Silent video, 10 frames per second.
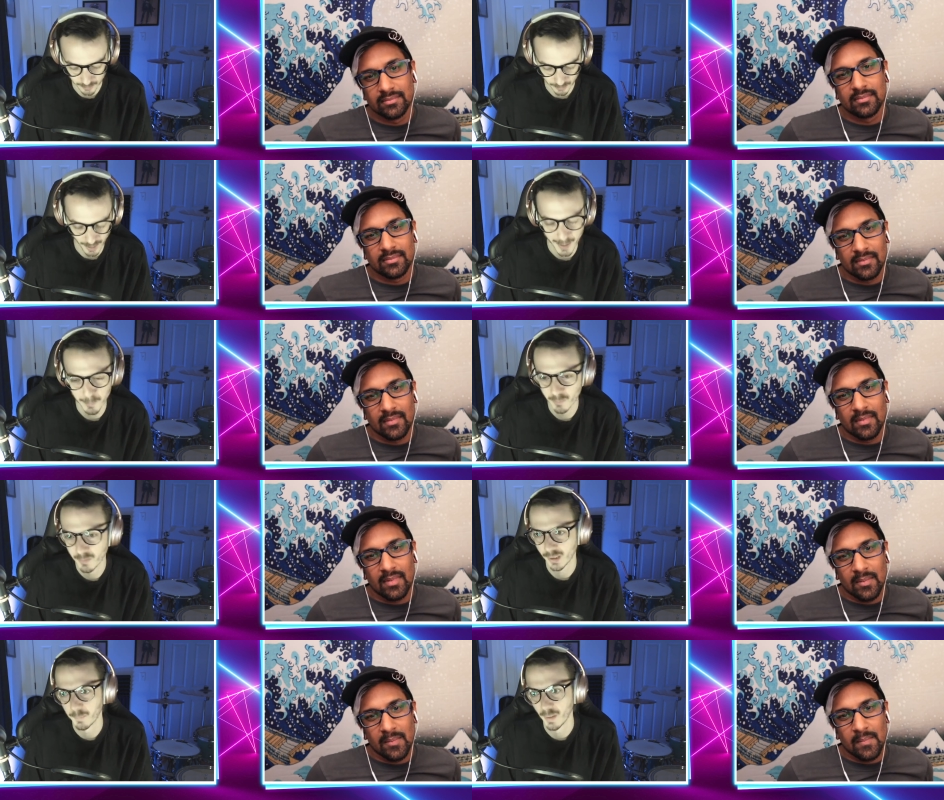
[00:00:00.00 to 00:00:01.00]
Speaker 1: There's a lot of
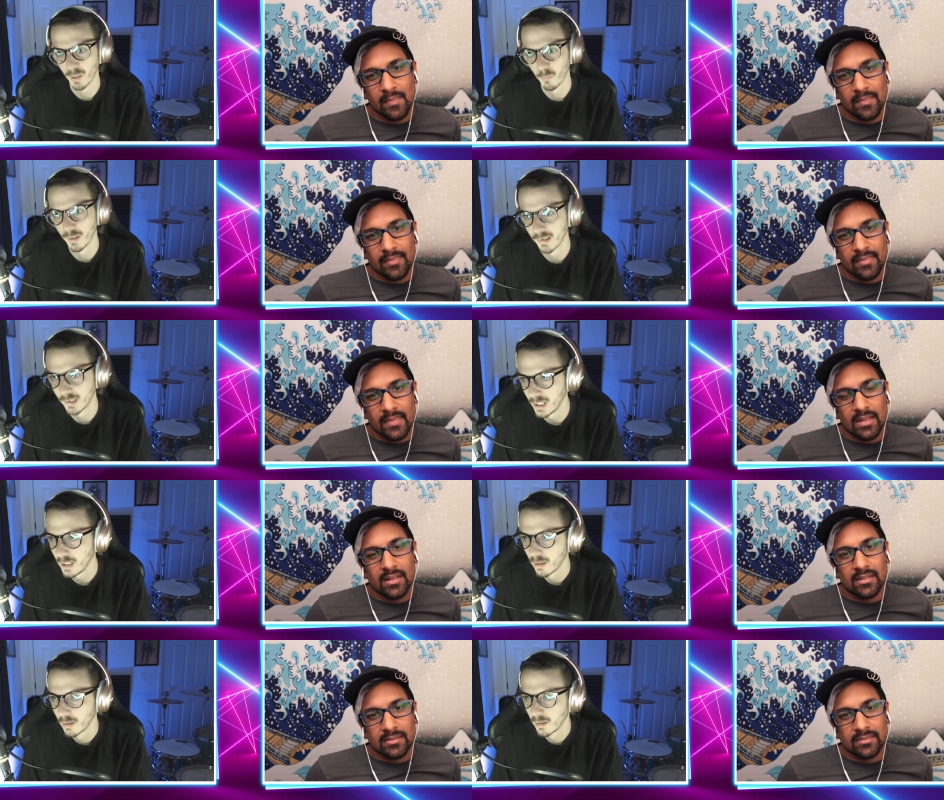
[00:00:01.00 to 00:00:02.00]
movies coming out I want to
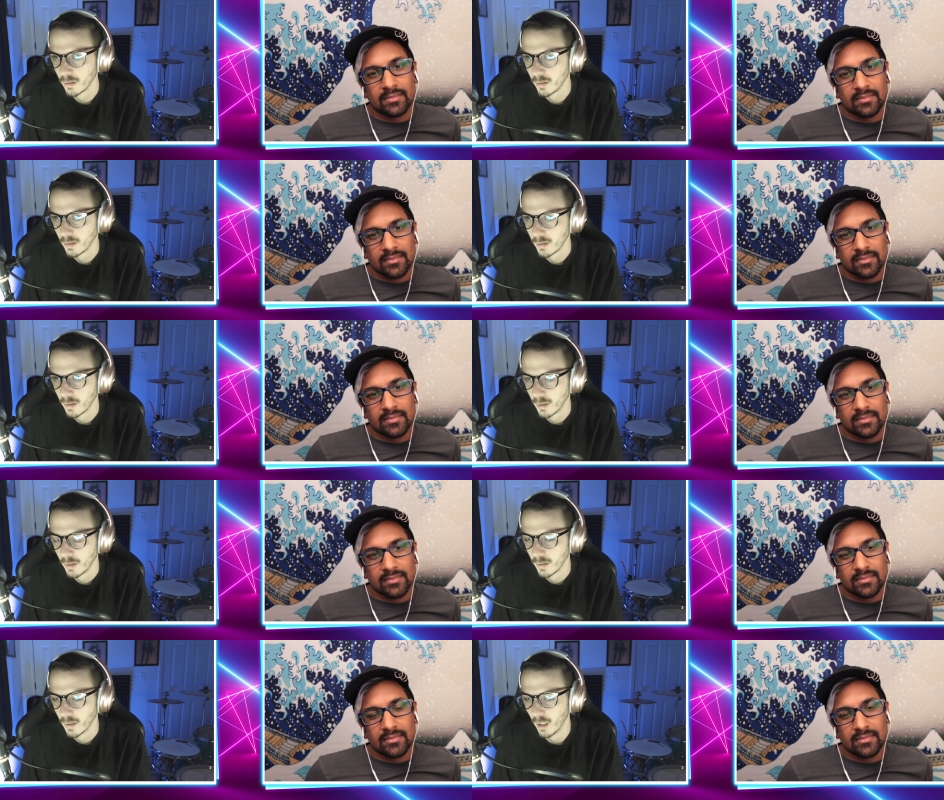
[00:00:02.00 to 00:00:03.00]
see.
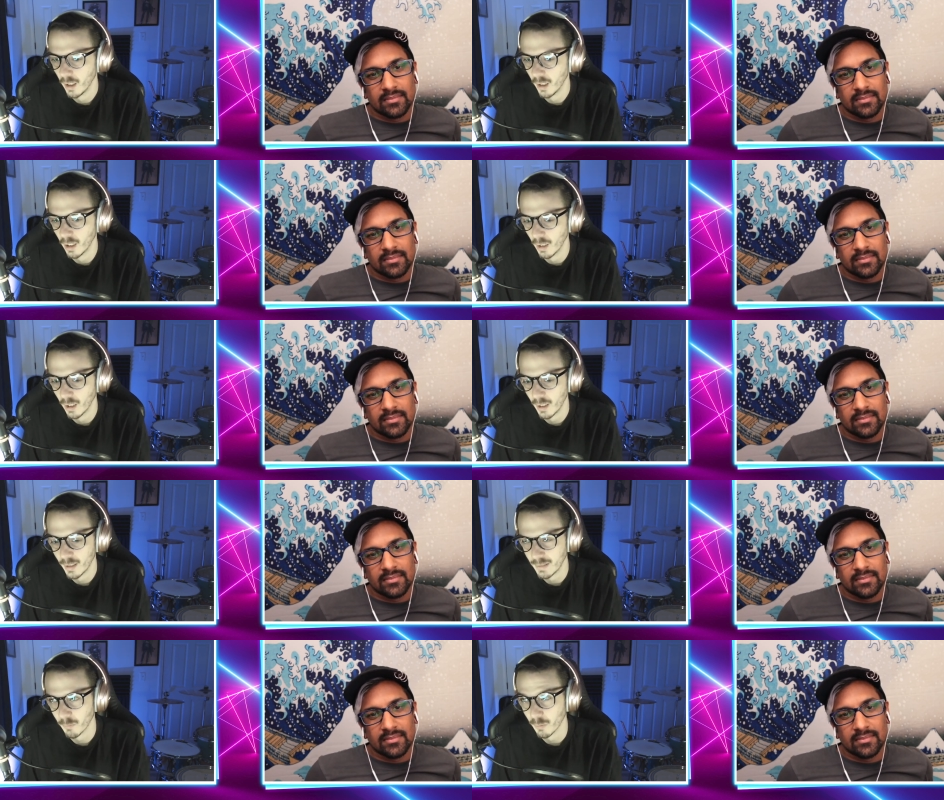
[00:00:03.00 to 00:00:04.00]
Uh,
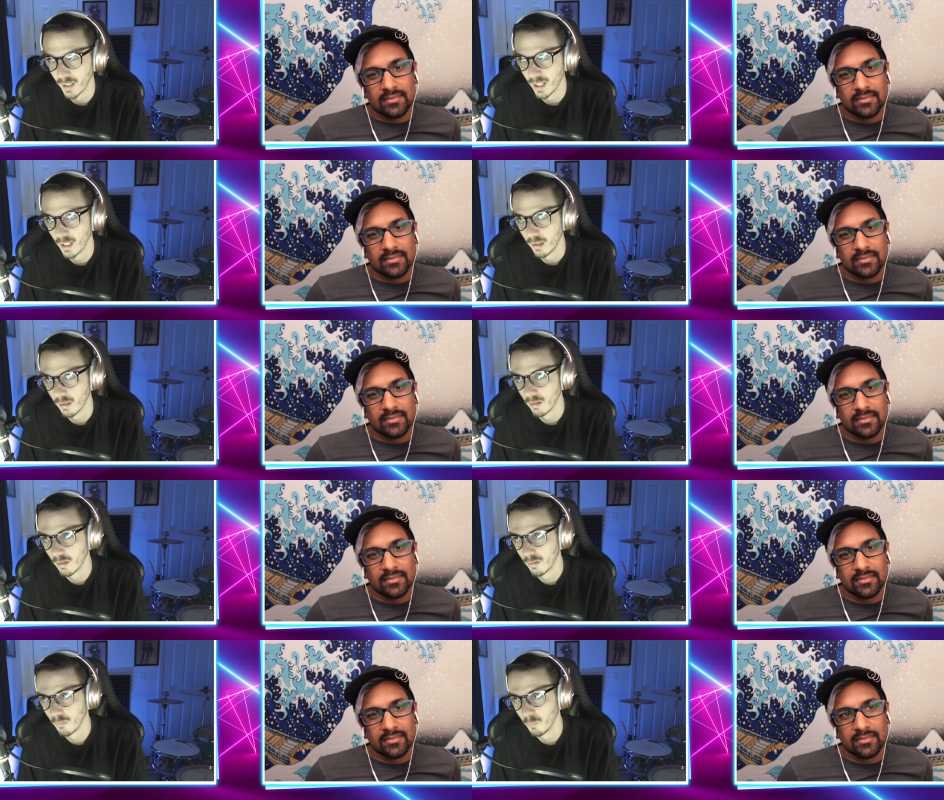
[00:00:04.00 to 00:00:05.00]
Evil Dead
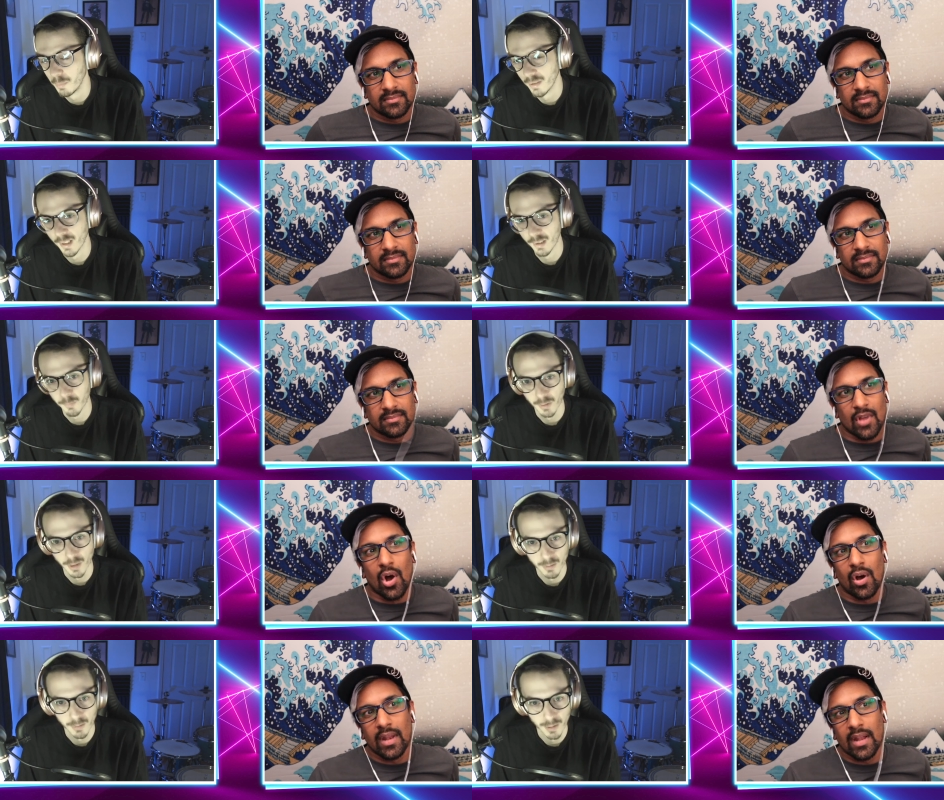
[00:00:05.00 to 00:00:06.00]
will be the next one.
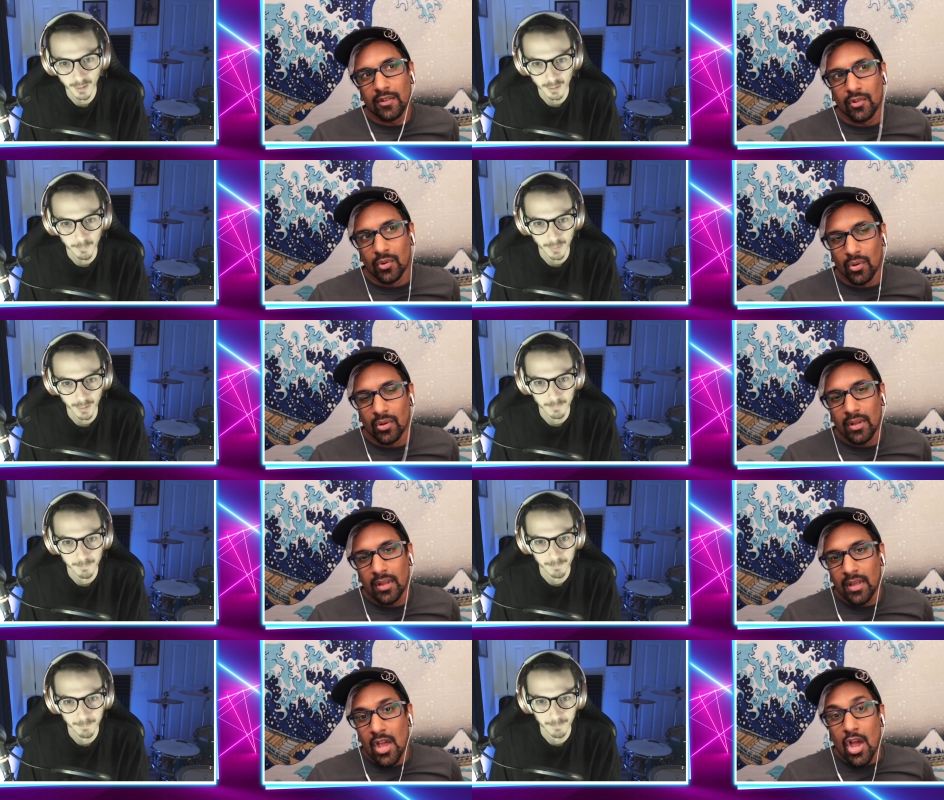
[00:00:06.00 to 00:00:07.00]
Oh, that,
Speaker 2: that looks cool. Out.
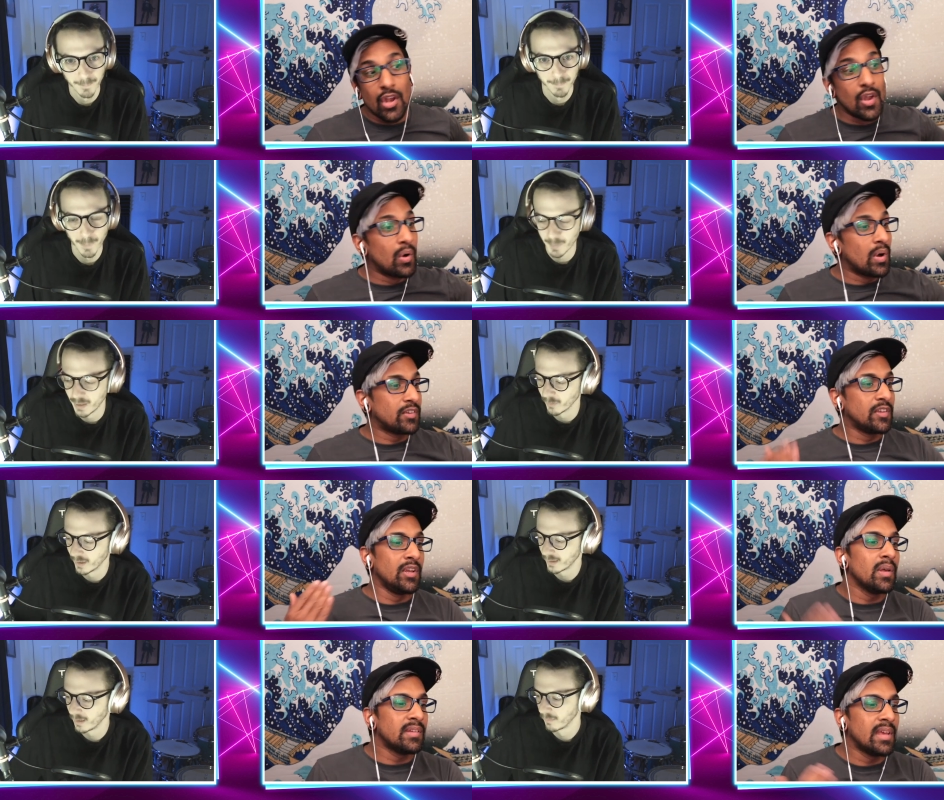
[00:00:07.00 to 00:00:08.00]
No, see, you
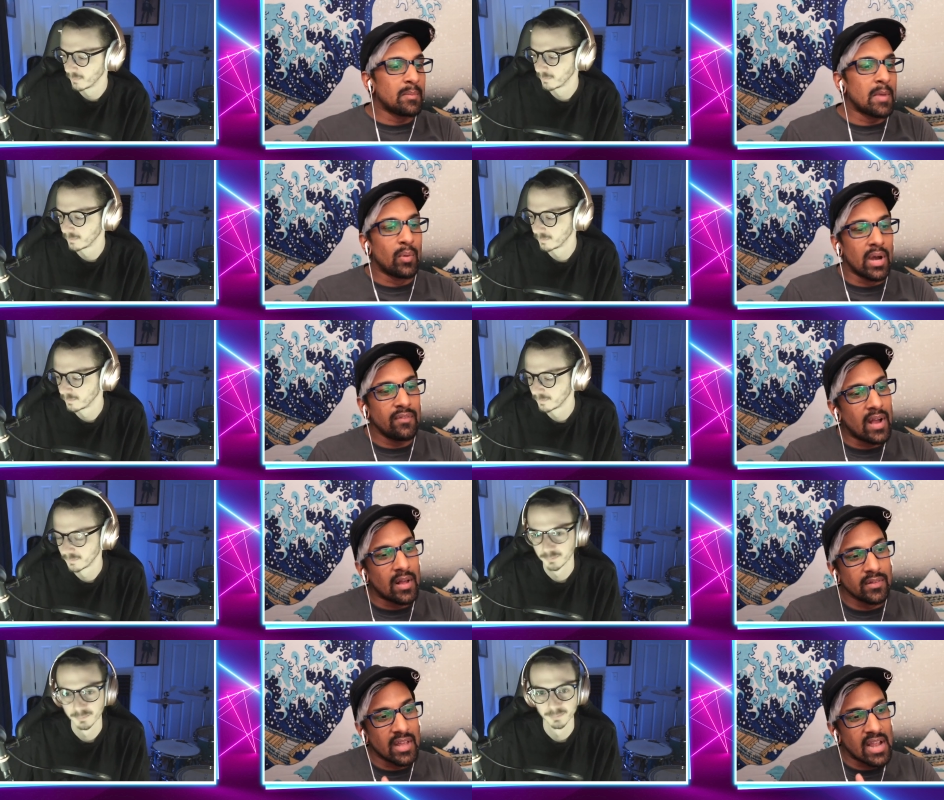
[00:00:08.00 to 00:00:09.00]
know what I was saying to my wife?
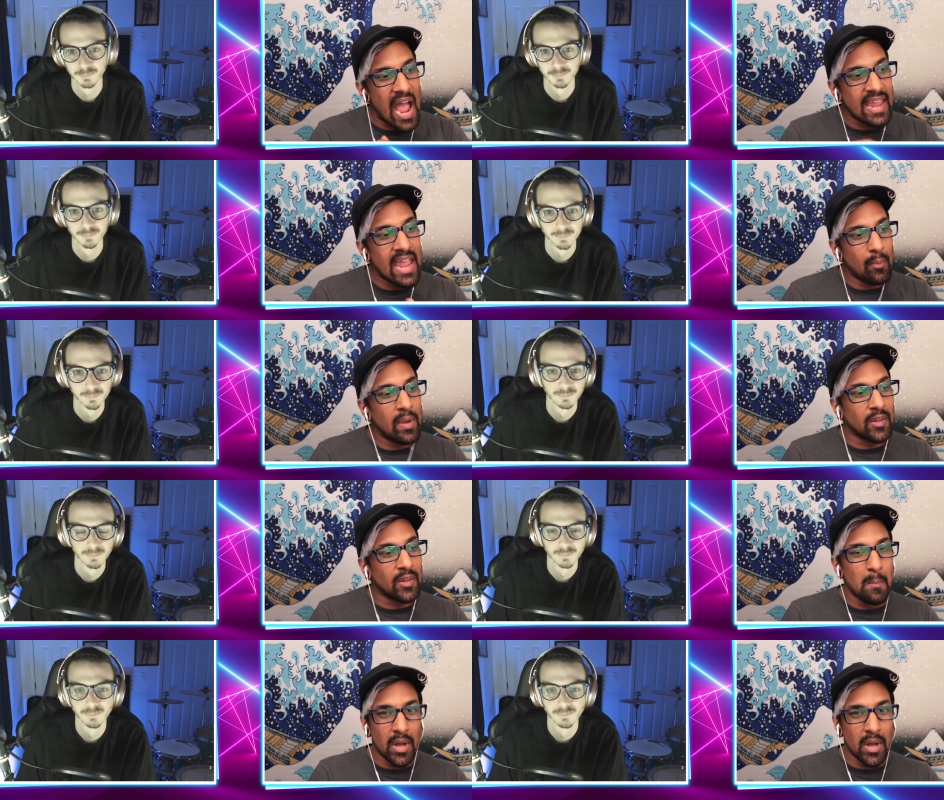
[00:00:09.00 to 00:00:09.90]
I was like, I can't wait till